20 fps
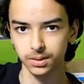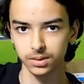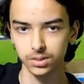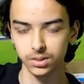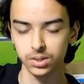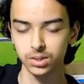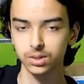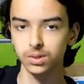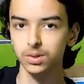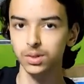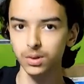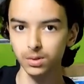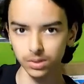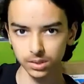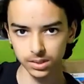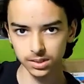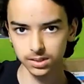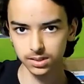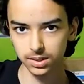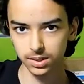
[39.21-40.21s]
So you go to
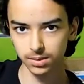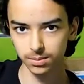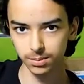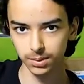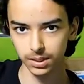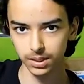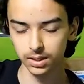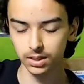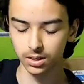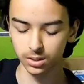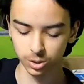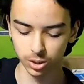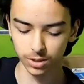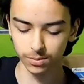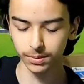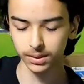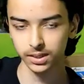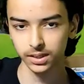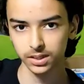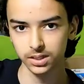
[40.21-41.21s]
this company, I'll drop
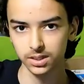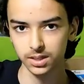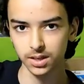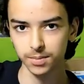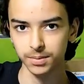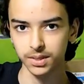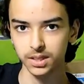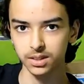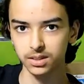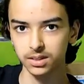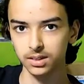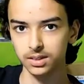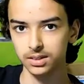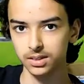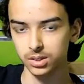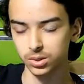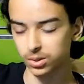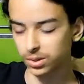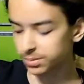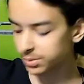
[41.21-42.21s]
a link to them in the
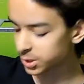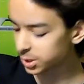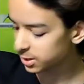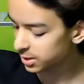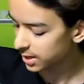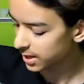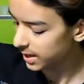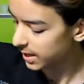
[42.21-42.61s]
description,